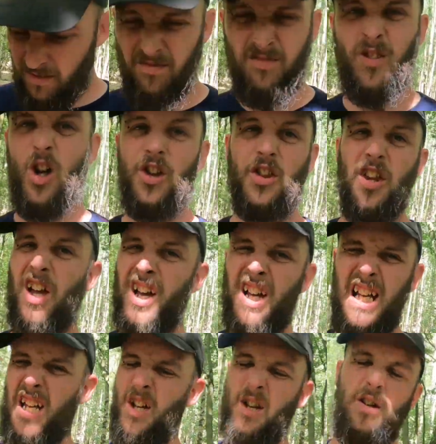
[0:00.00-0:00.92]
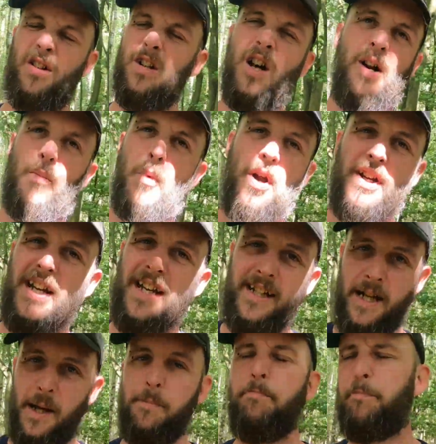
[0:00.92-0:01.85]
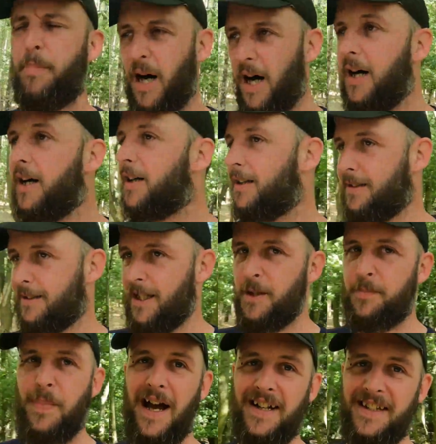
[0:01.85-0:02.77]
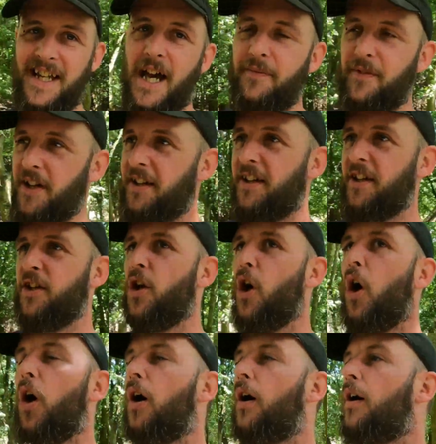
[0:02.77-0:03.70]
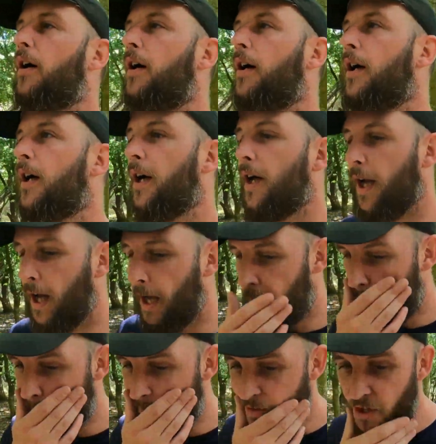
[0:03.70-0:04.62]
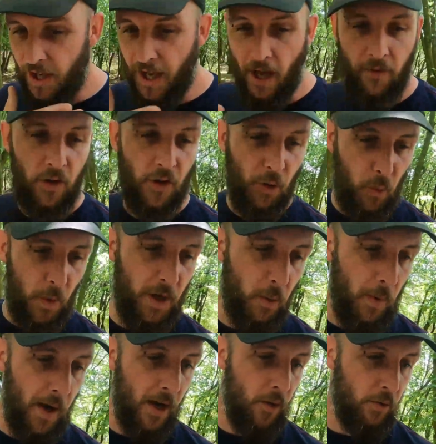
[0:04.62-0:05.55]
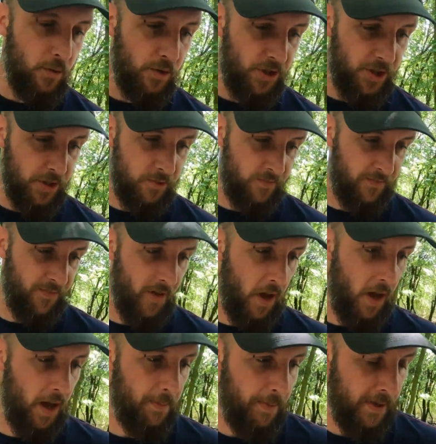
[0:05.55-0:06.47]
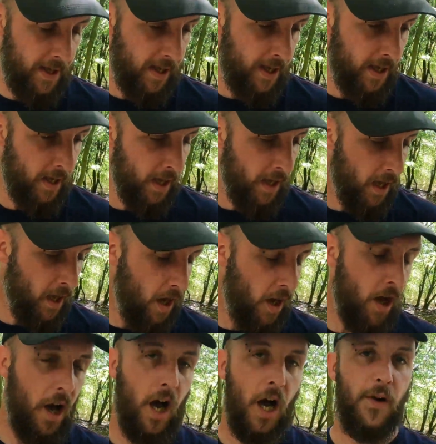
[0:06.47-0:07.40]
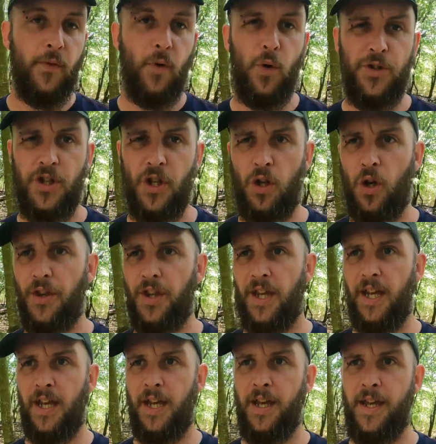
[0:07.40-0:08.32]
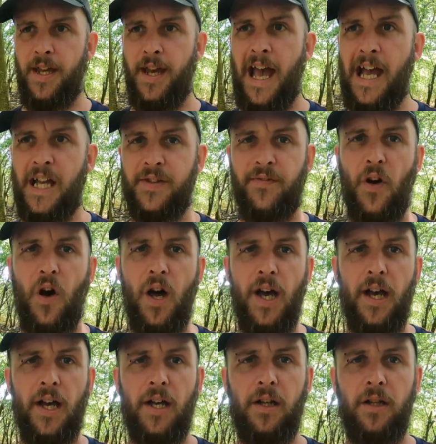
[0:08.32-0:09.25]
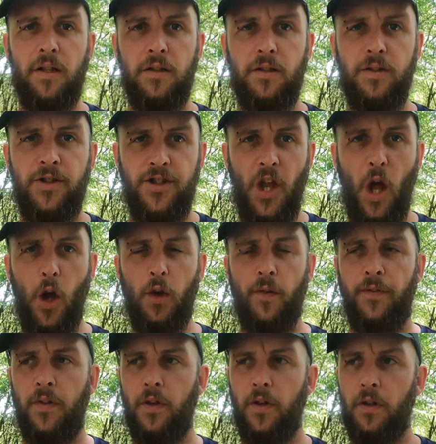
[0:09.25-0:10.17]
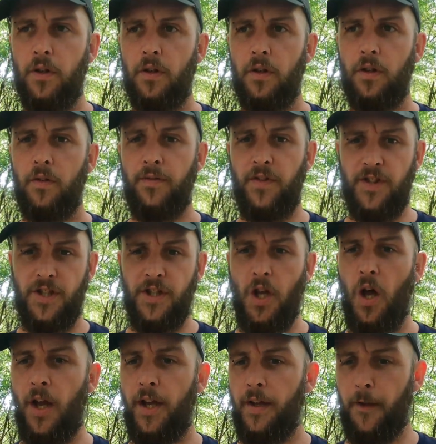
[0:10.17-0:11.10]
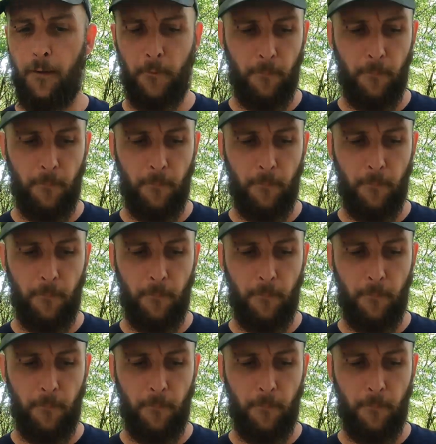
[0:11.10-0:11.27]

I won't need it, but it's better to have it than not. So yeah, I've got the Winterwell fire pit. I've also got the X-Fire stove for tonight.